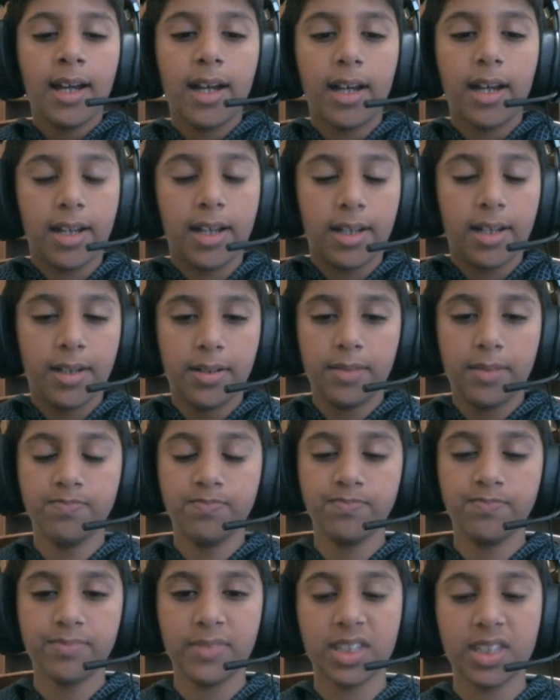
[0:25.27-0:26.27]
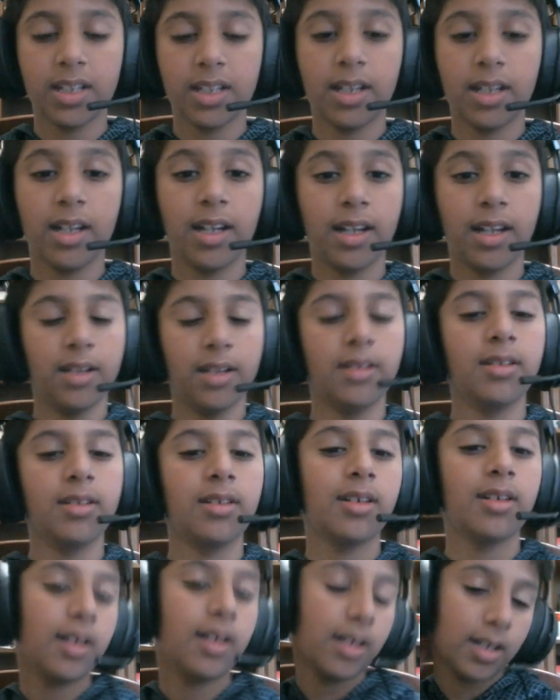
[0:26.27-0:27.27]
um, uh,
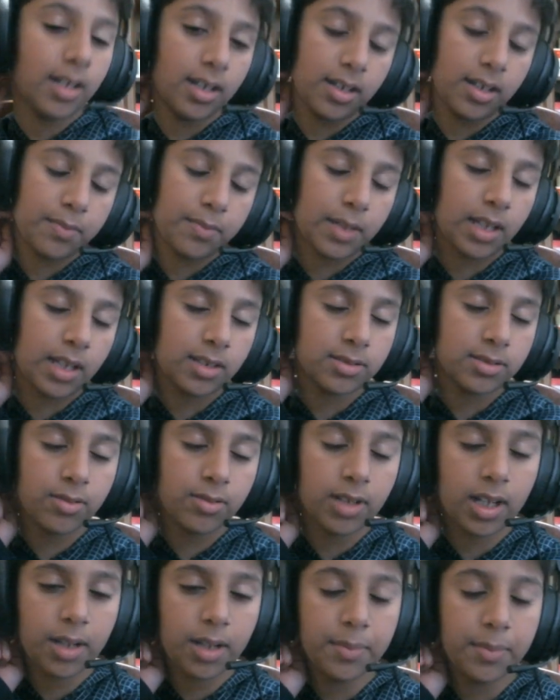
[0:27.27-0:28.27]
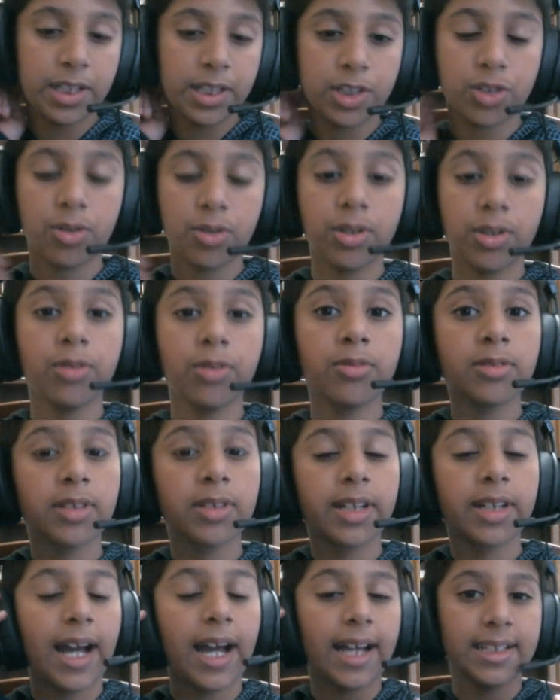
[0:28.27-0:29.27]
I'm also gonna be showing you
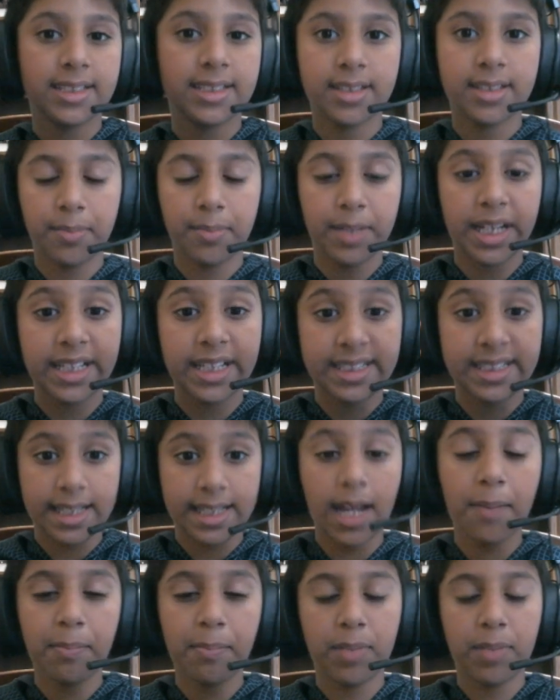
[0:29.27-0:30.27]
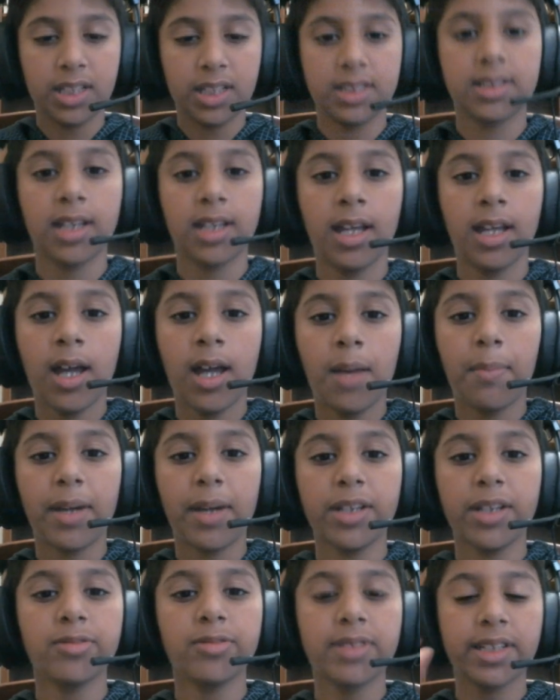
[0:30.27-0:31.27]
guys some examples by
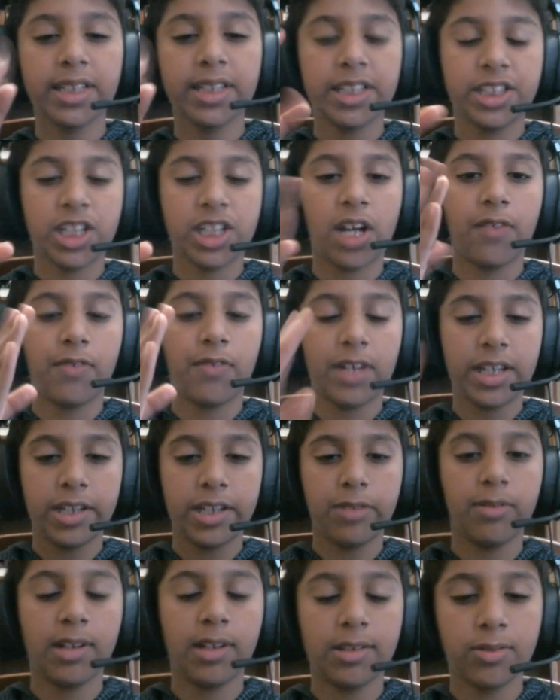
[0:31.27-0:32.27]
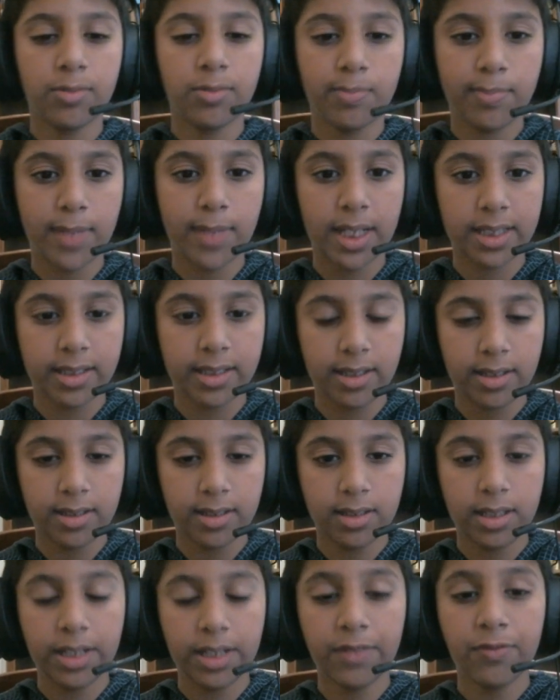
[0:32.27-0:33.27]
using the Java equal to method.
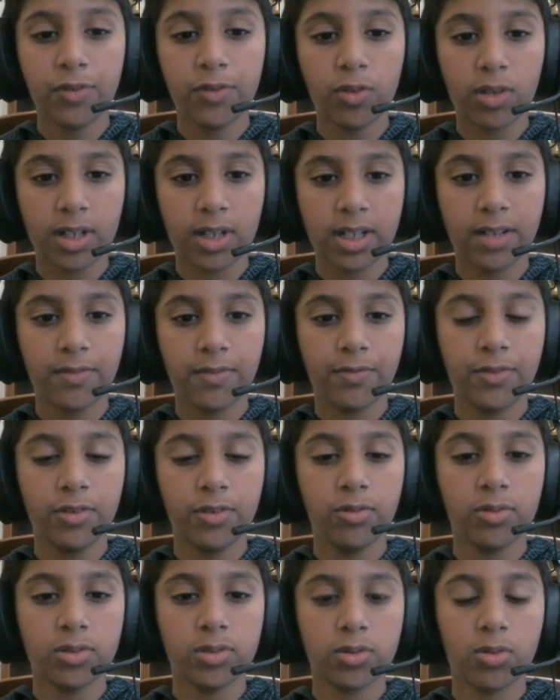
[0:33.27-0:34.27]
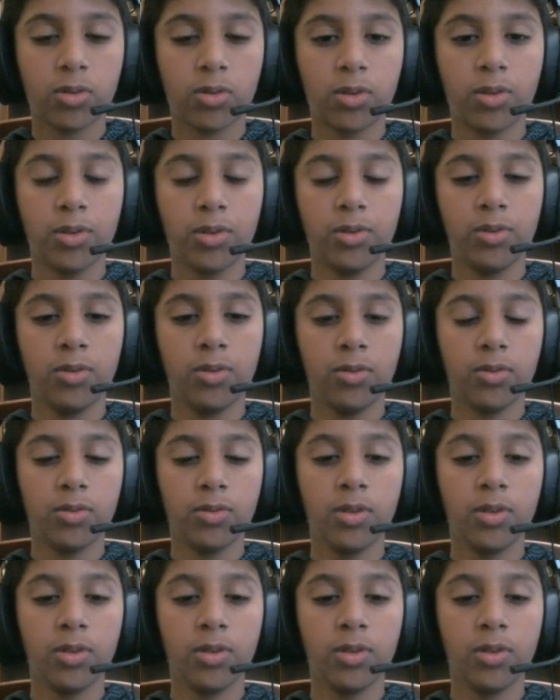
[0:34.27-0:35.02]
If you're confused or you